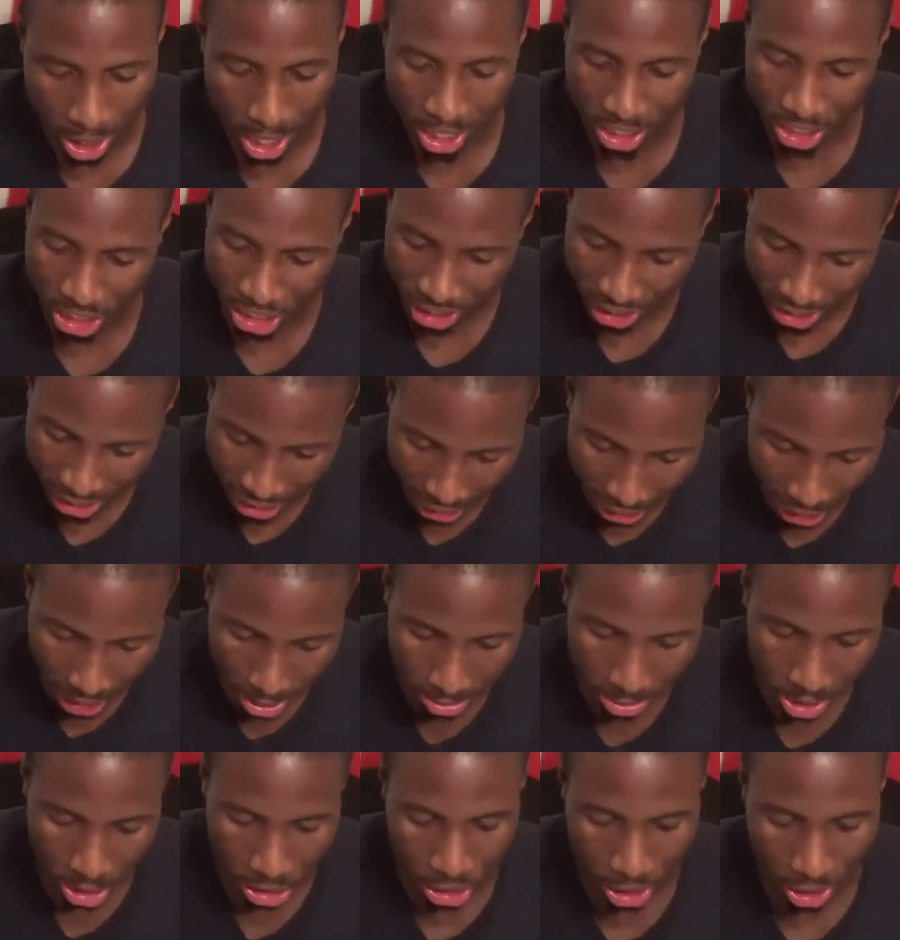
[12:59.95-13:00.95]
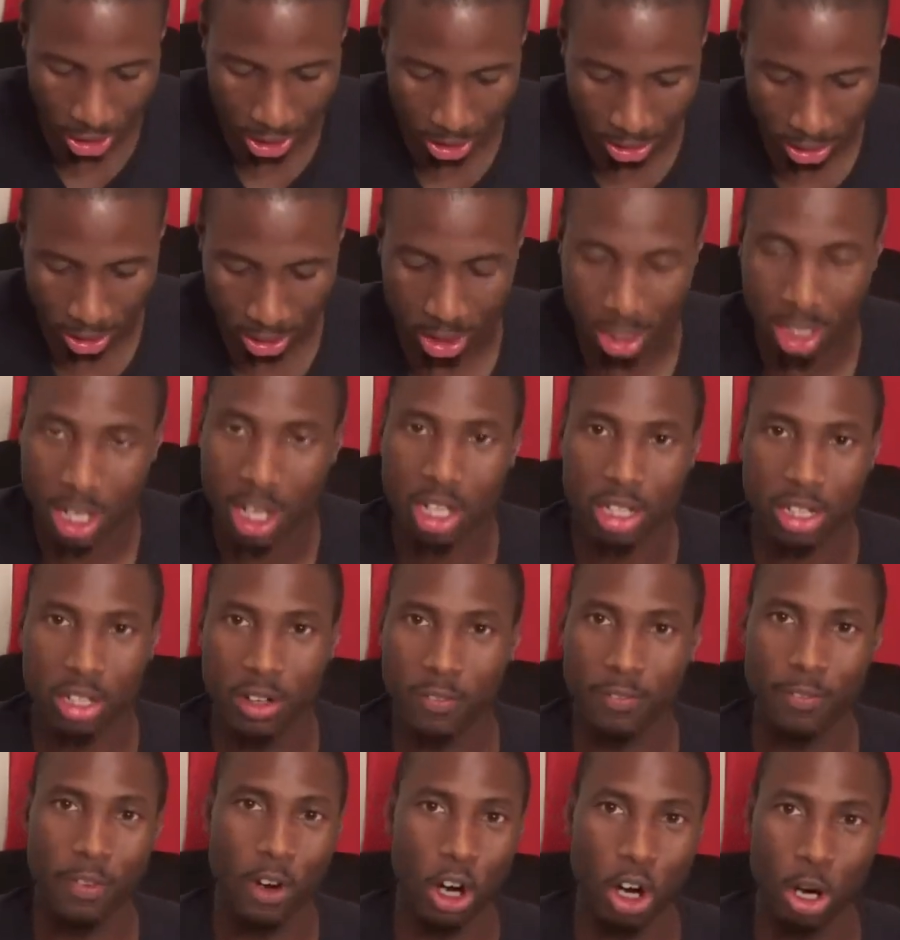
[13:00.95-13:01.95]
She came to Jesus. The
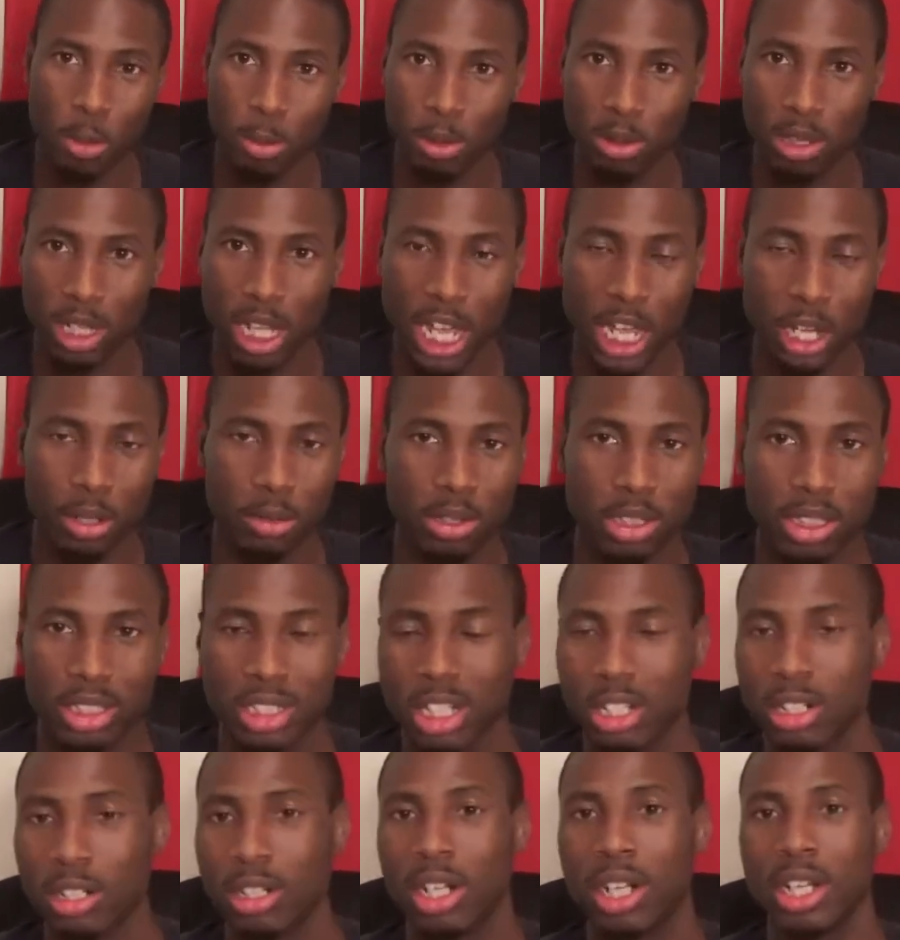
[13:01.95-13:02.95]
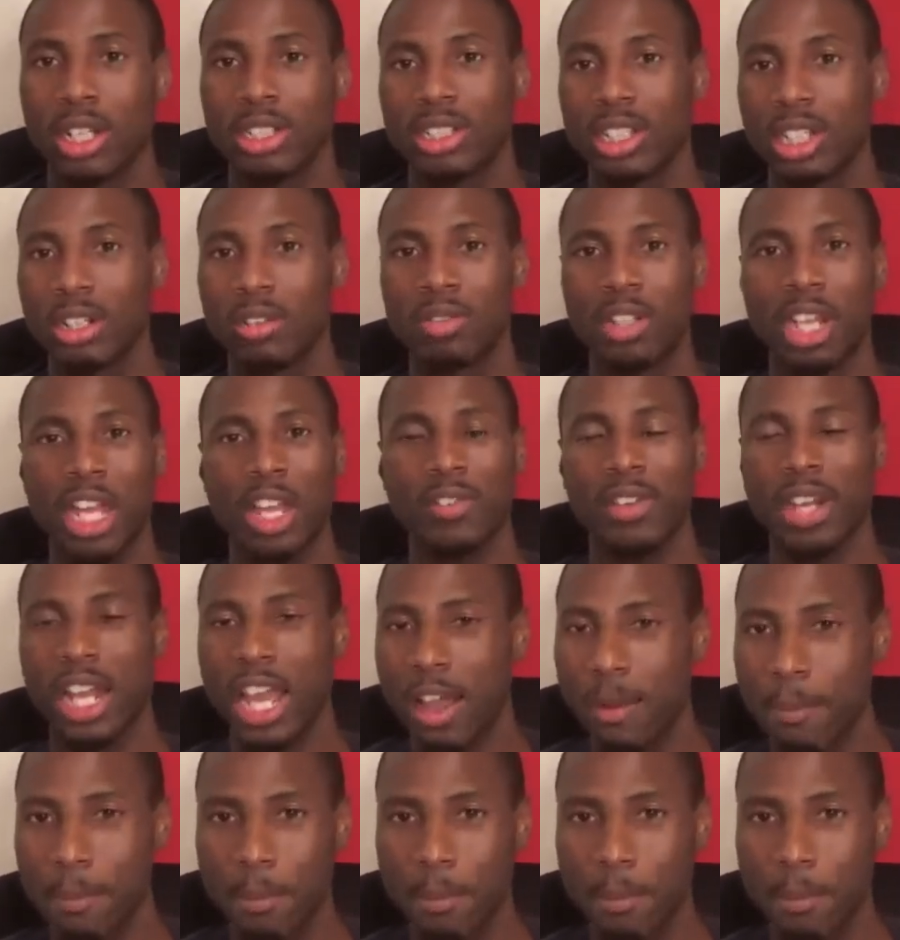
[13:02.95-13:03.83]
verbal language, son of, son of David, have